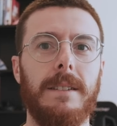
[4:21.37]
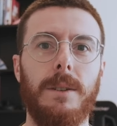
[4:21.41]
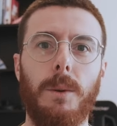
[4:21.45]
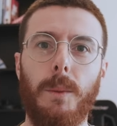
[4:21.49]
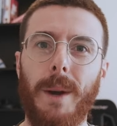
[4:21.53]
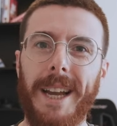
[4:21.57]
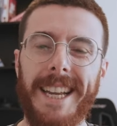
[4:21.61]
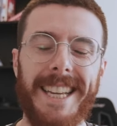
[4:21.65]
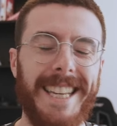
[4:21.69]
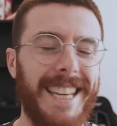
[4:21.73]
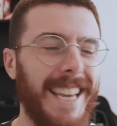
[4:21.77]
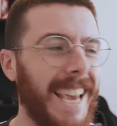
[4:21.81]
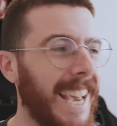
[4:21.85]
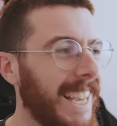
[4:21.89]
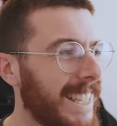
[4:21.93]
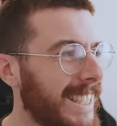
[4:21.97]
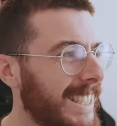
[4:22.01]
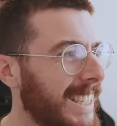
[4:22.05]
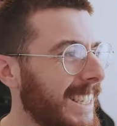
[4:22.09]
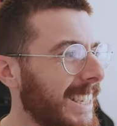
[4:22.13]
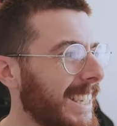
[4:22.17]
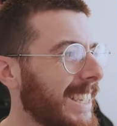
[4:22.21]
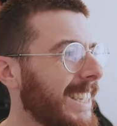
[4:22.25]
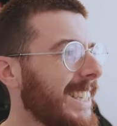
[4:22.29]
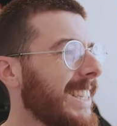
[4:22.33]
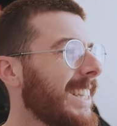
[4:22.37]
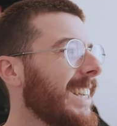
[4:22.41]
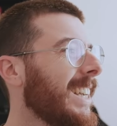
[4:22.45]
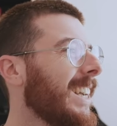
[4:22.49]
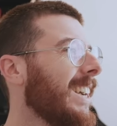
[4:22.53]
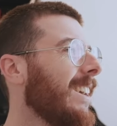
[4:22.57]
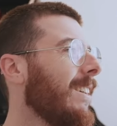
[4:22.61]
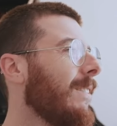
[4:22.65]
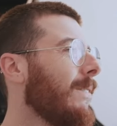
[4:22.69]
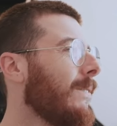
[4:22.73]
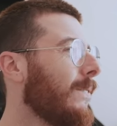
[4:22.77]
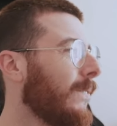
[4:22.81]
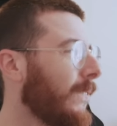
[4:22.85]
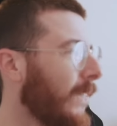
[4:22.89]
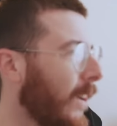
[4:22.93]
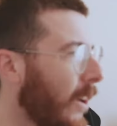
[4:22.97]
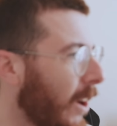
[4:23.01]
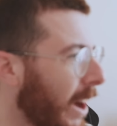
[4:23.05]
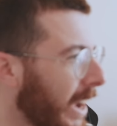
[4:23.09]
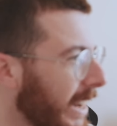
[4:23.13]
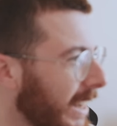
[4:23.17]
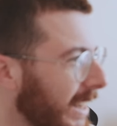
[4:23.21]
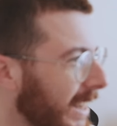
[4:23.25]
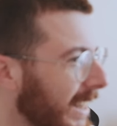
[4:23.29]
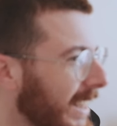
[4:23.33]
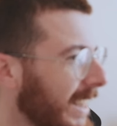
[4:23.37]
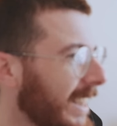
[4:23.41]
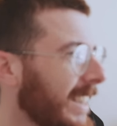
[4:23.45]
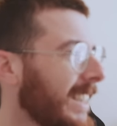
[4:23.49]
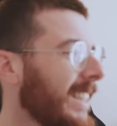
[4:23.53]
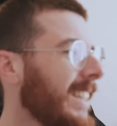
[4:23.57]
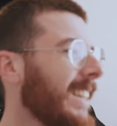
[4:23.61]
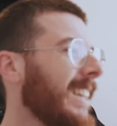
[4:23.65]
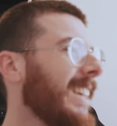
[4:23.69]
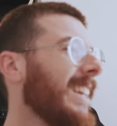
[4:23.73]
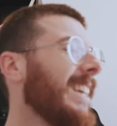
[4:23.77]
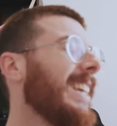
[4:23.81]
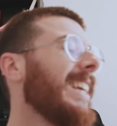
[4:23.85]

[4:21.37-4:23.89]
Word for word: We're getting finally